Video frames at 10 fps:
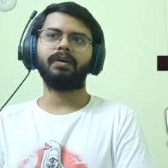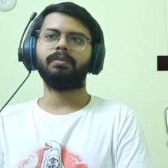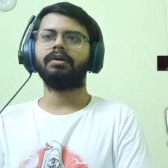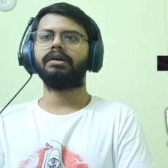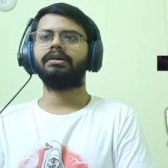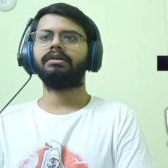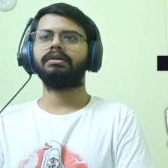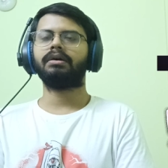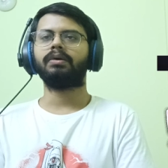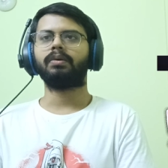Oh boy.
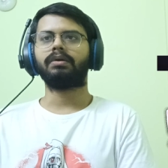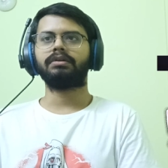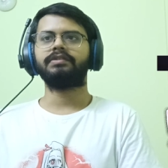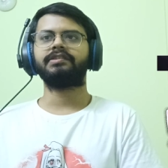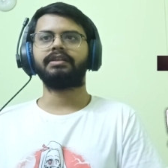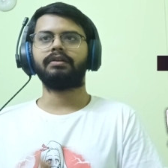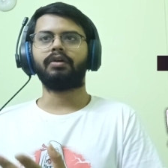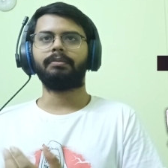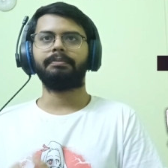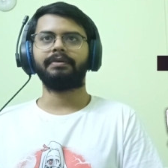Oh, okay. This is a
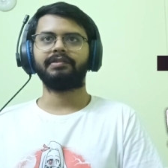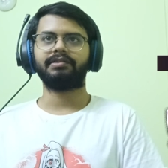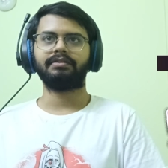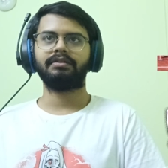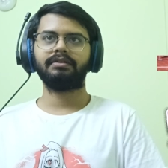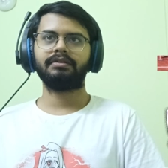normal person.